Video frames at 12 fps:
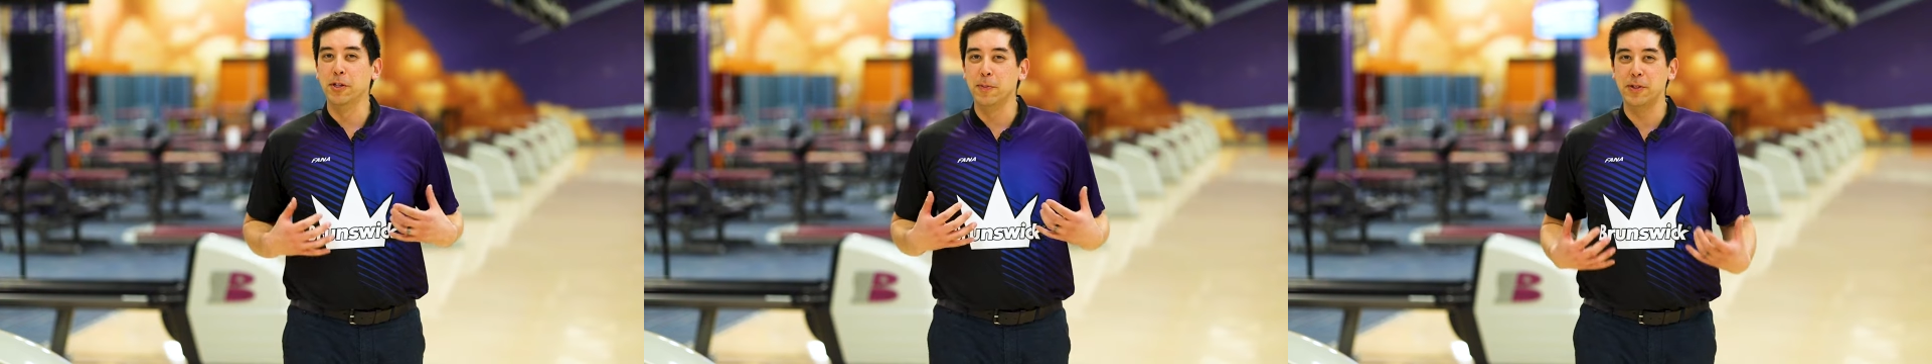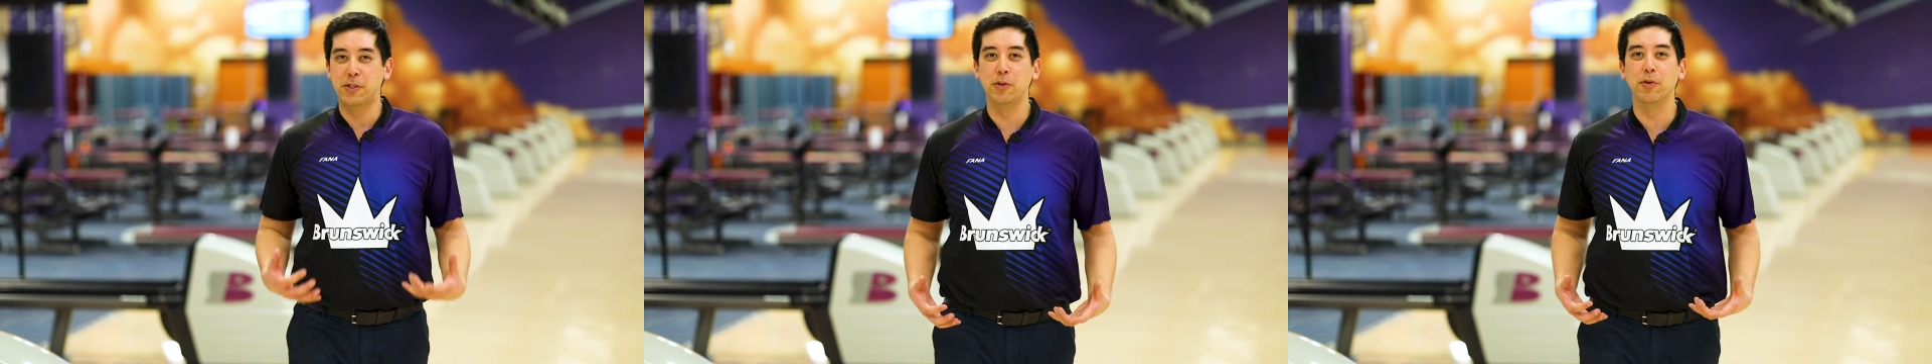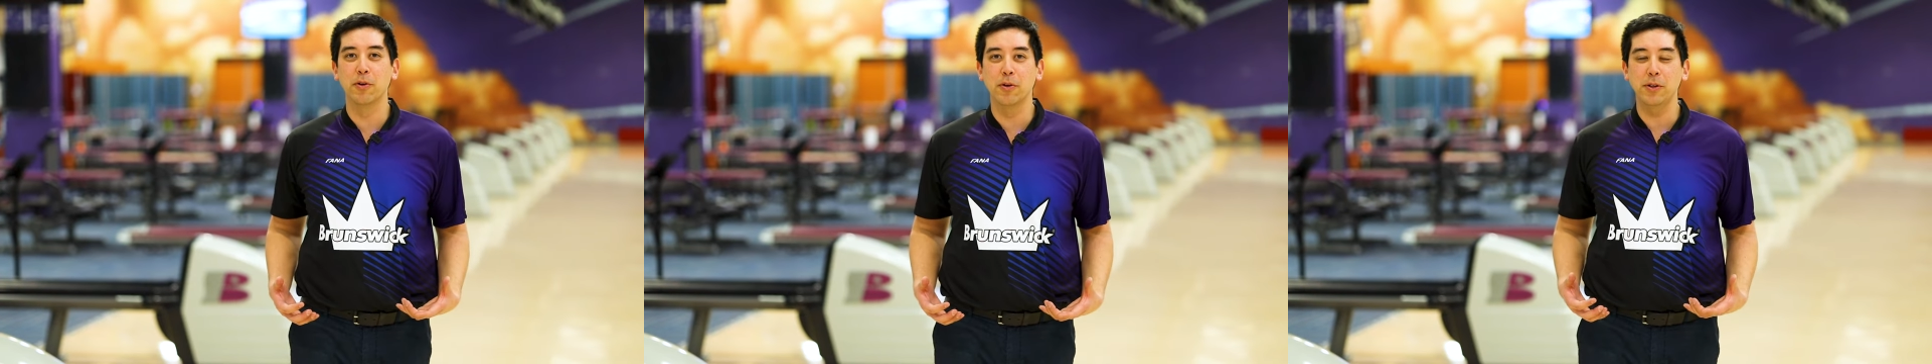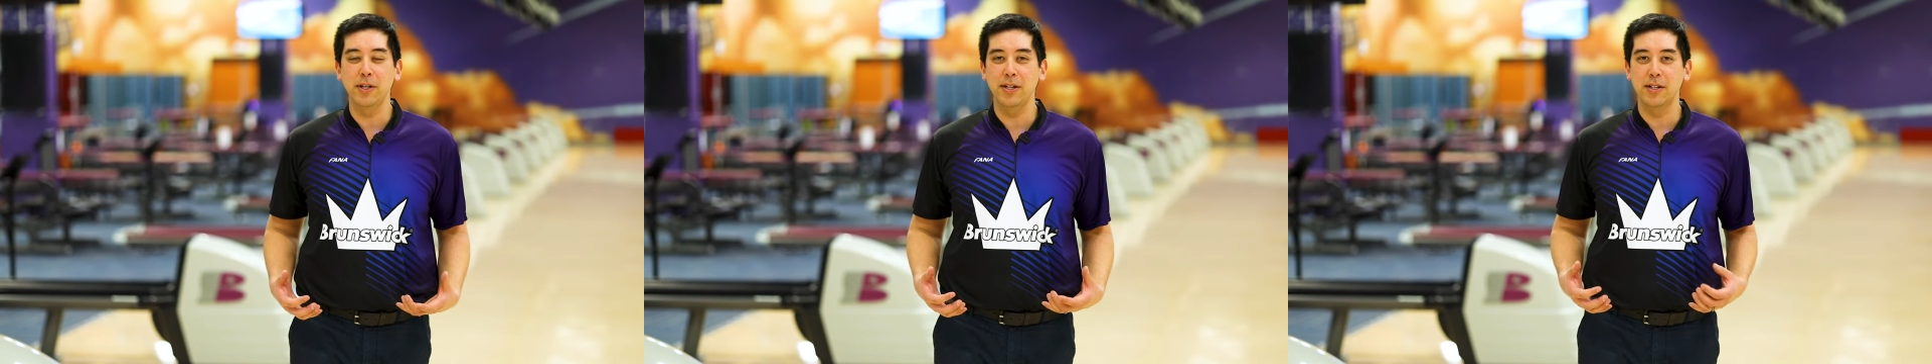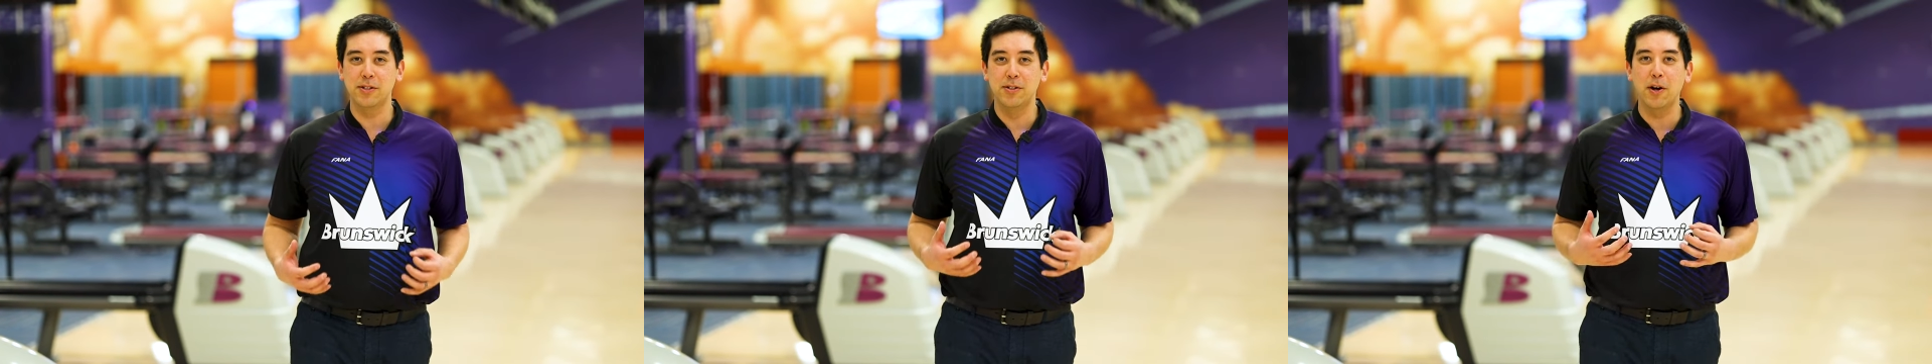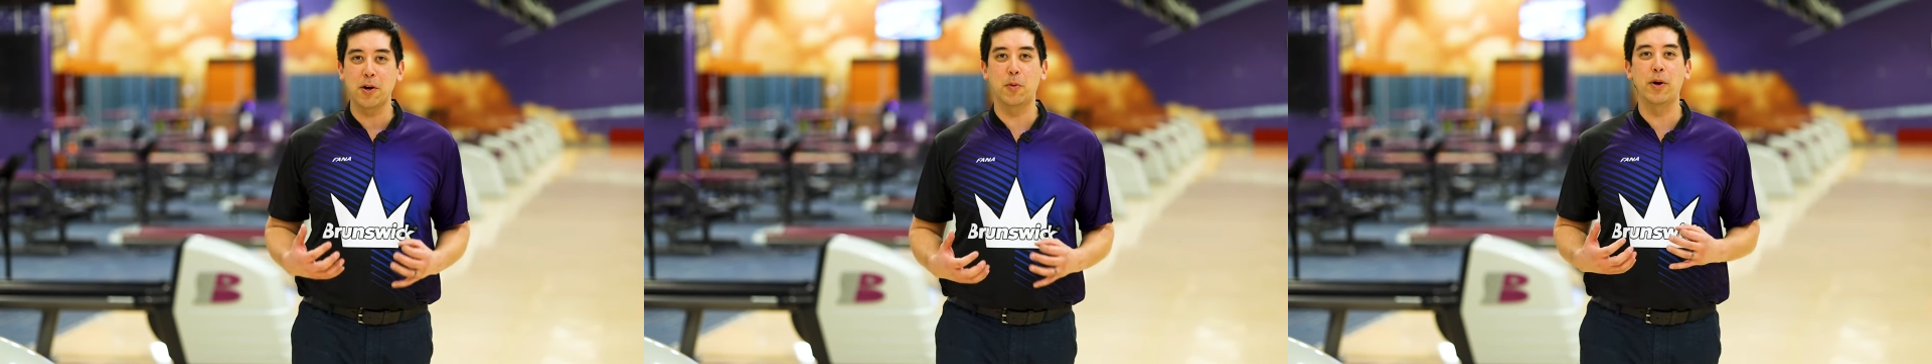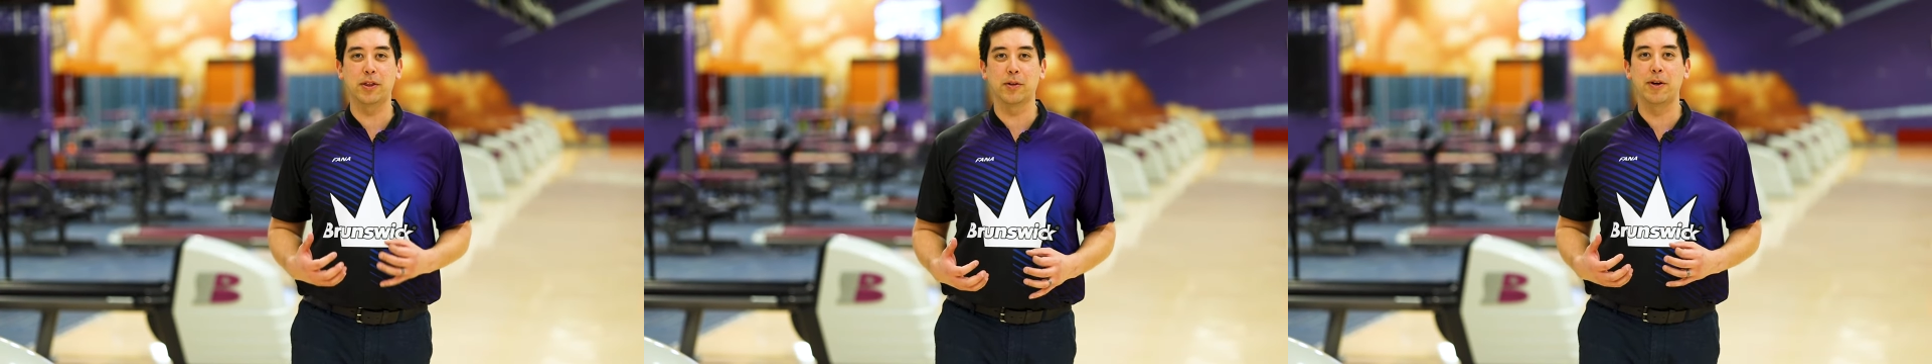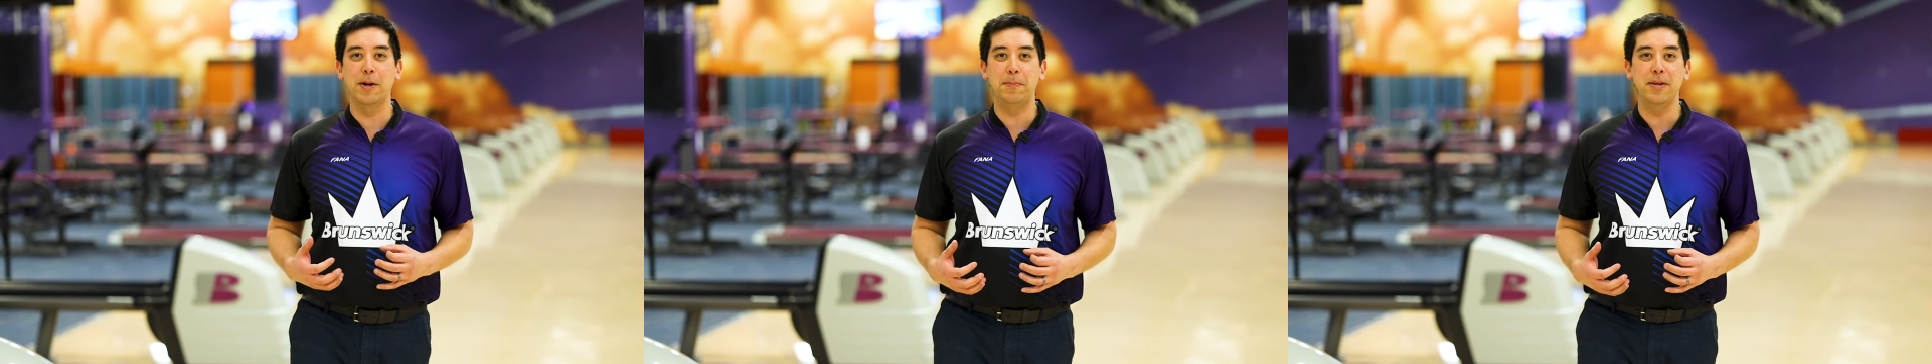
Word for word: little bit too early and is not quite the right